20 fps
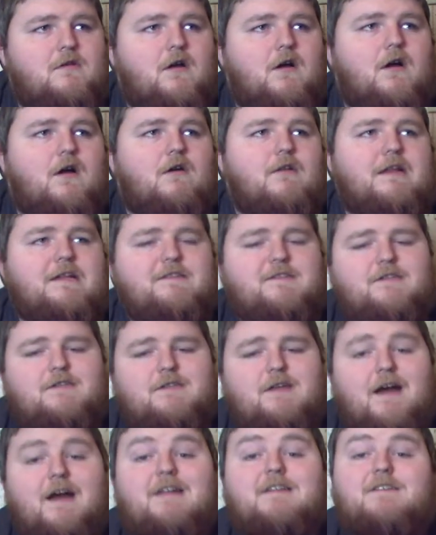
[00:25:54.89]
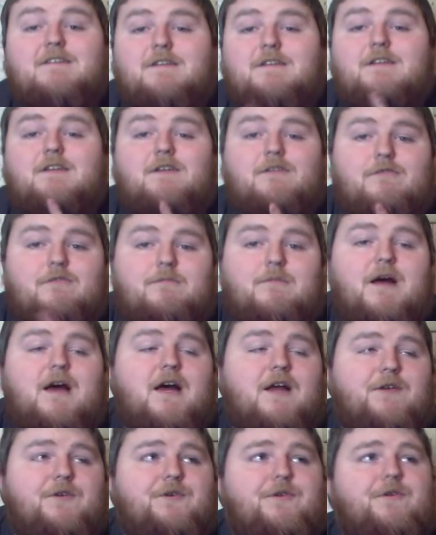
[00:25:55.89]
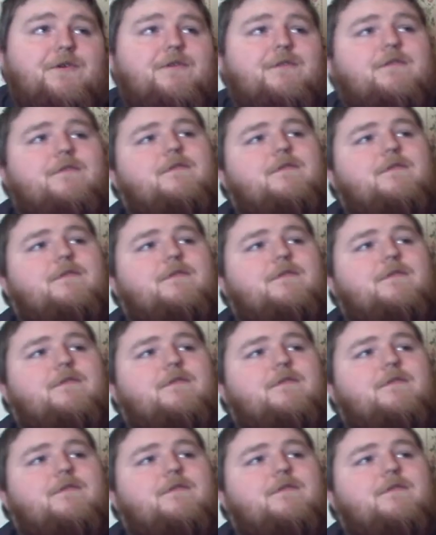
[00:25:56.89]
Oh, that's a good reminder.